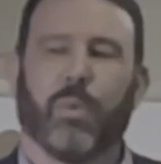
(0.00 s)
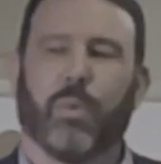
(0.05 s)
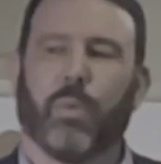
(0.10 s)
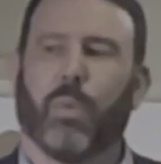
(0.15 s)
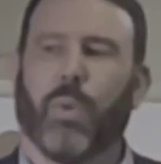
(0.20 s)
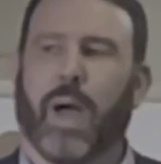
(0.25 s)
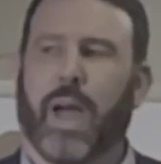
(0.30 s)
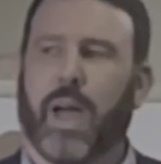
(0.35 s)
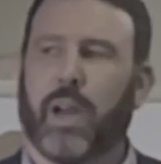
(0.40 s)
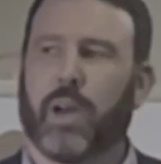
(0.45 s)

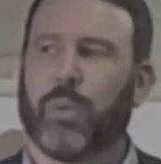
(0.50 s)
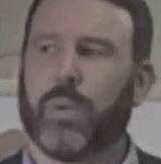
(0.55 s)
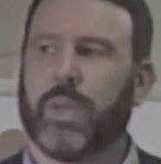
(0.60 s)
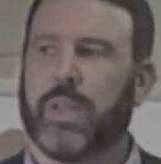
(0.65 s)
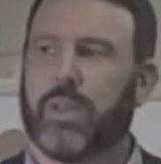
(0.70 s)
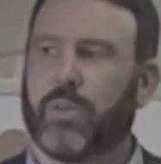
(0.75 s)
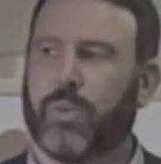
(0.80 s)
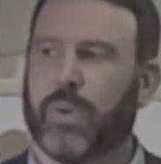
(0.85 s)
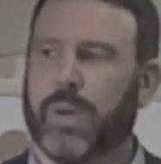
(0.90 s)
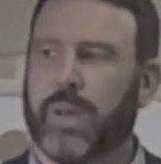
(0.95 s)
How do we
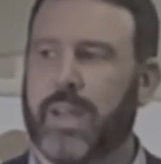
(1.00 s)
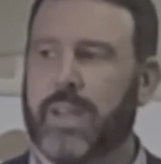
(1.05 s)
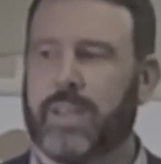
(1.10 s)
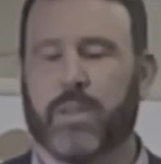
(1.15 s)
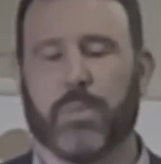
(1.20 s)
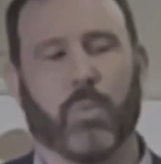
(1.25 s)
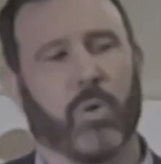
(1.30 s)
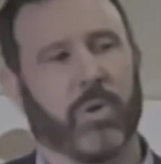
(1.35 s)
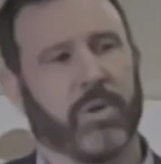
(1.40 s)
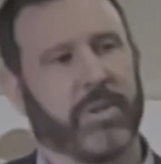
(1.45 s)
create
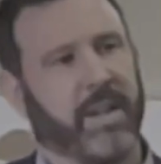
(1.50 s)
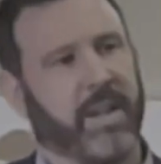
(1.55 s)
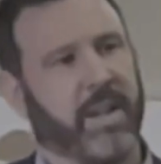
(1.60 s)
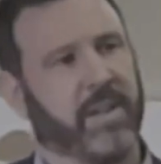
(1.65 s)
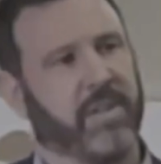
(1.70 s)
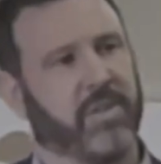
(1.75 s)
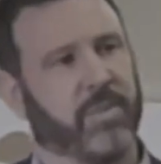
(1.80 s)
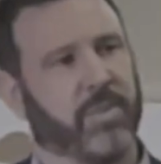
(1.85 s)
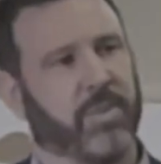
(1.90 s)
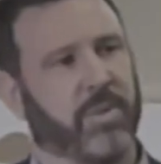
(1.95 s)
the more
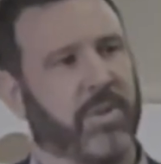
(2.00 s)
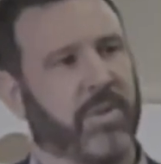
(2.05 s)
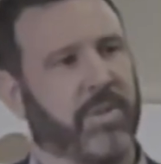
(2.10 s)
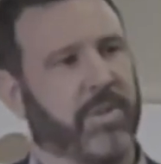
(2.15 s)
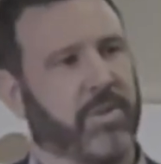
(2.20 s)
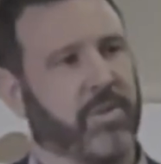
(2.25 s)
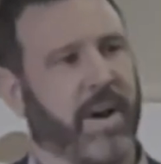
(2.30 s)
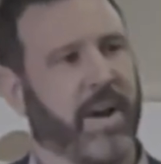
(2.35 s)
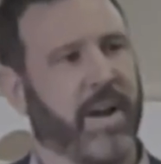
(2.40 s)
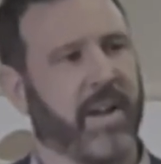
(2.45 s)
tangible, the
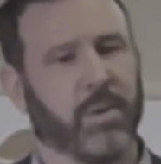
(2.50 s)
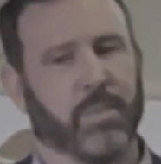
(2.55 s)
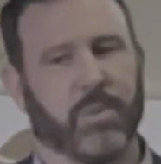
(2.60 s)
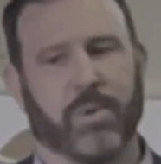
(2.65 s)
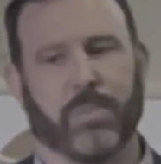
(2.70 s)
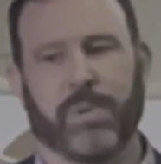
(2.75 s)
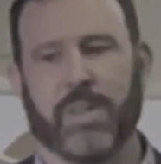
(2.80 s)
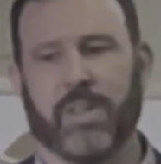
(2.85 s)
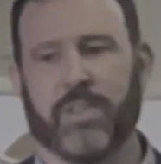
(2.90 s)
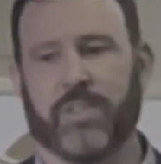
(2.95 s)

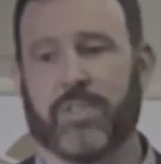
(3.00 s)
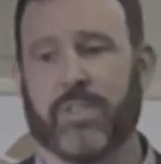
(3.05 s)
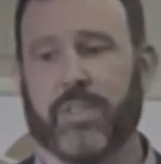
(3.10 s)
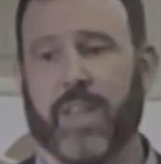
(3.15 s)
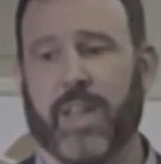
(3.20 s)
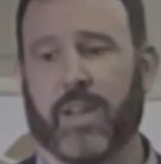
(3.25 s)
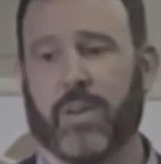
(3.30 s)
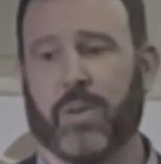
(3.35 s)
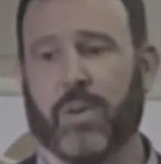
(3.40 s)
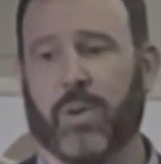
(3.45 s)
trackable piece to
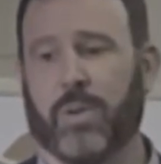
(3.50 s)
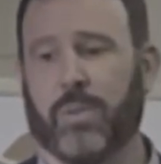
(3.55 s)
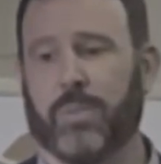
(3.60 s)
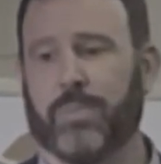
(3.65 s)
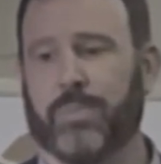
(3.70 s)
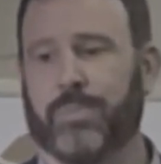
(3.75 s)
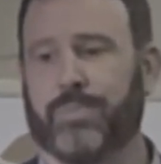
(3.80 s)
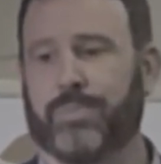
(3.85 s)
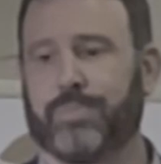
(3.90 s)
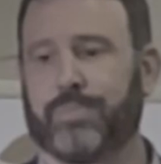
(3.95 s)
that goal?
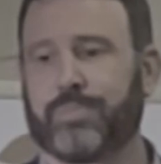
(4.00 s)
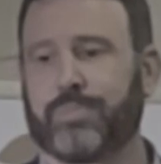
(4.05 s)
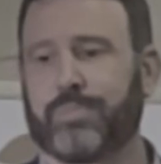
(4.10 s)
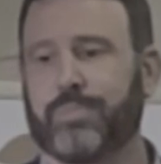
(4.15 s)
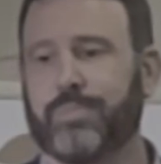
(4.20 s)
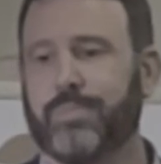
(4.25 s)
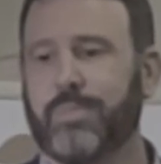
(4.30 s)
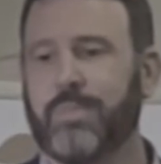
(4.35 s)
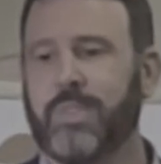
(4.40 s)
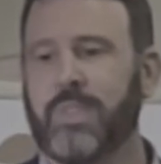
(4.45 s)

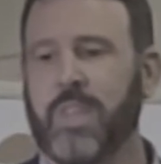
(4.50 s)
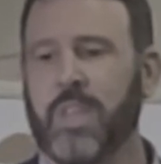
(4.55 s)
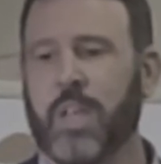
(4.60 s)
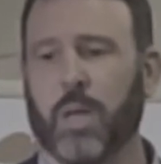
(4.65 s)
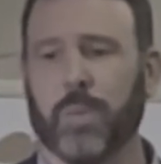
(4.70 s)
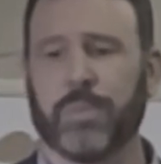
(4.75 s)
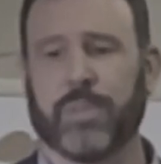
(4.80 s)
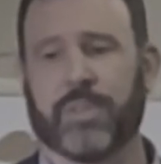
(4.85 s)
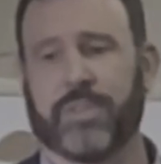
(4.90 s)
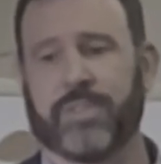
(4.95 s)

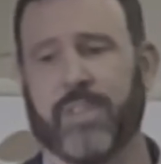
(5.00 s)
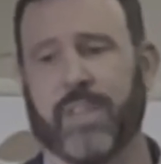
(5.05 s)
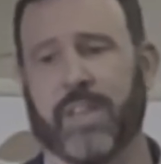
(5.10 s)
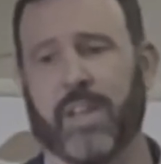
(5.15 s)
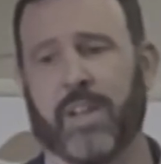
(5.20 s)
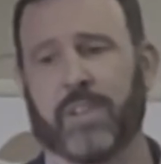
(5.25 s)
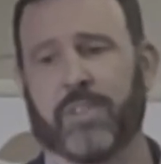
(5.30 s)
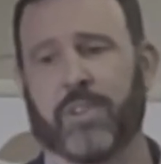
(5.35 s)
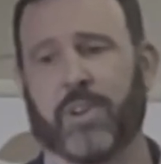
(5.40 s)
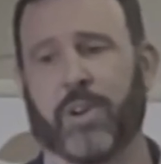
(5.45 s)
Helps us stay
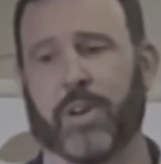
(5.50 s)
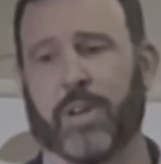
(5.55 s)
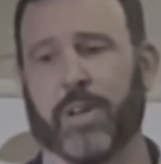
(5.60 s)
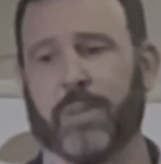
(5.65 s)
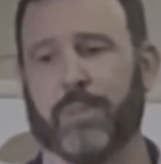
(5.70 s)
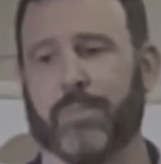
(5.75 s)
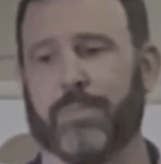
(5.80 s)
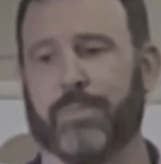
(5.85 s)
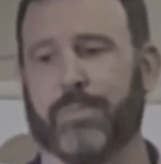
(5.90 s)
on target.